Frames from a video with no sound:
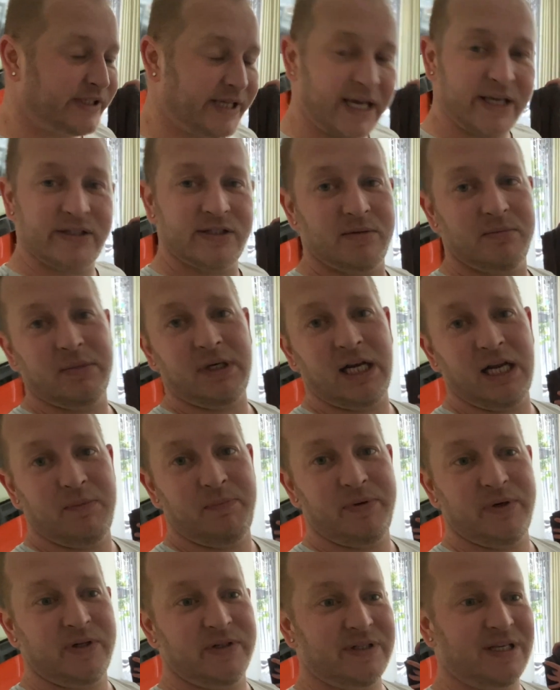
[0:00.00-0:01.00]
get some
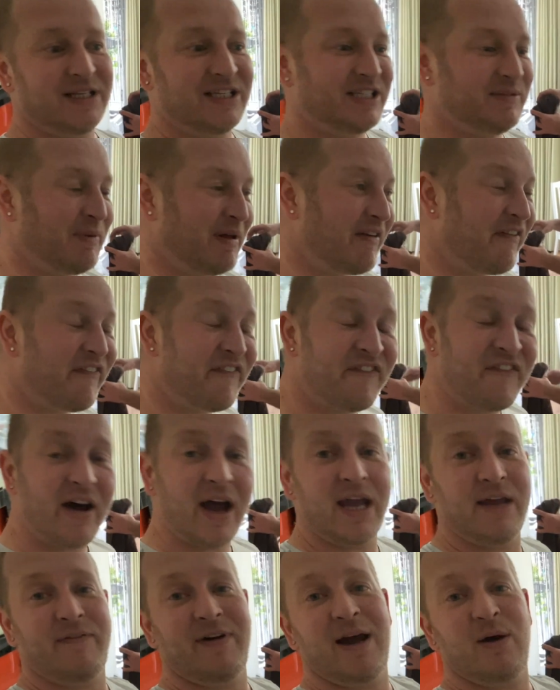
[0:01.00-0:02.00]
clippers and spend
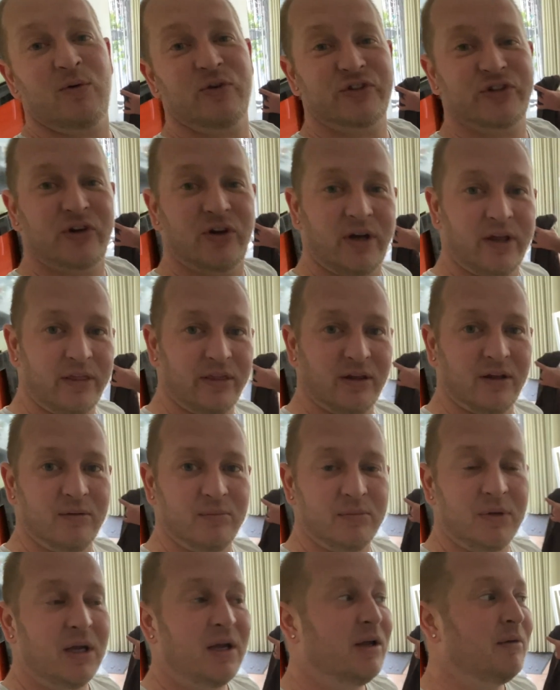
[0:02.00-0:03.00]
5 hours cutting
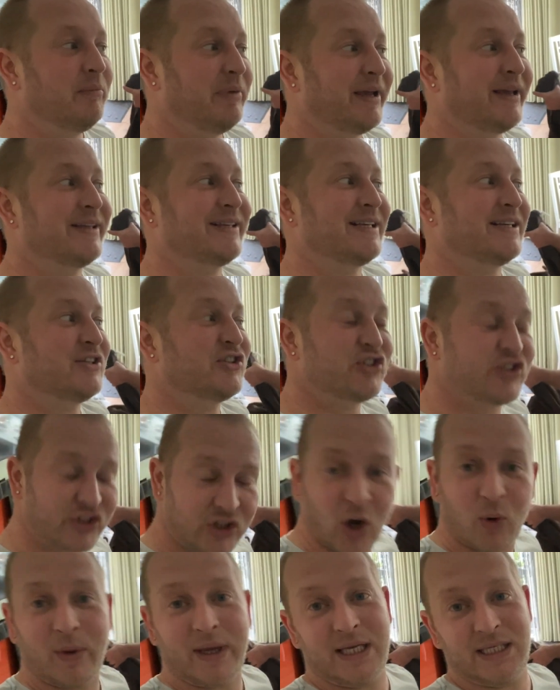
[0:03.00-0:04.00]
them, because it's
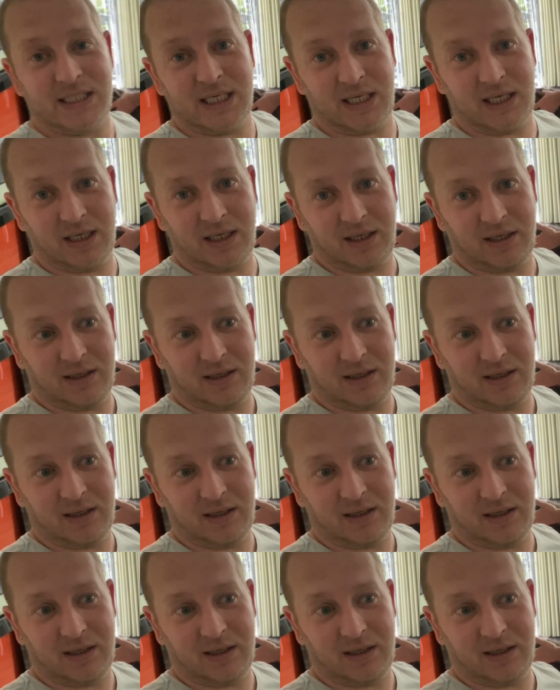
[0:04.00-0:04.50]
so easy.